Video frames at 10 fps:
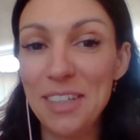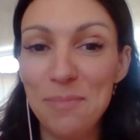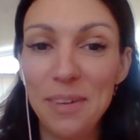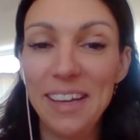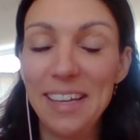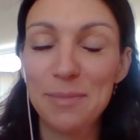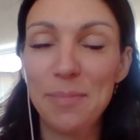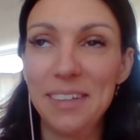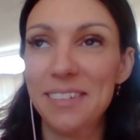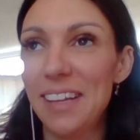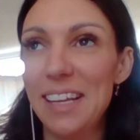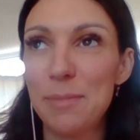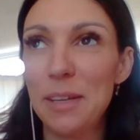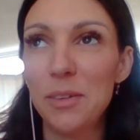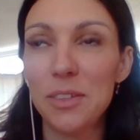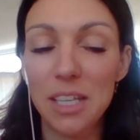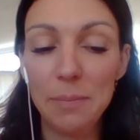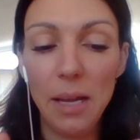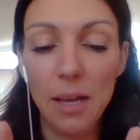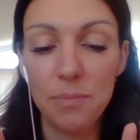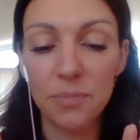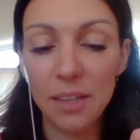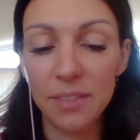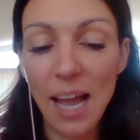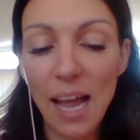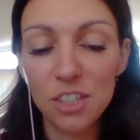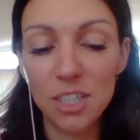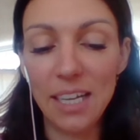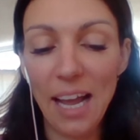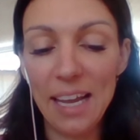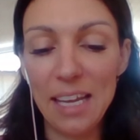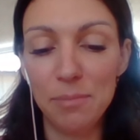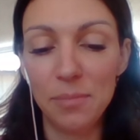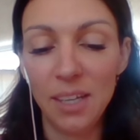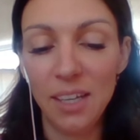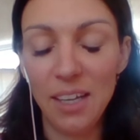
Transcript: do, but it's been it's been awesome. Um, that actually came.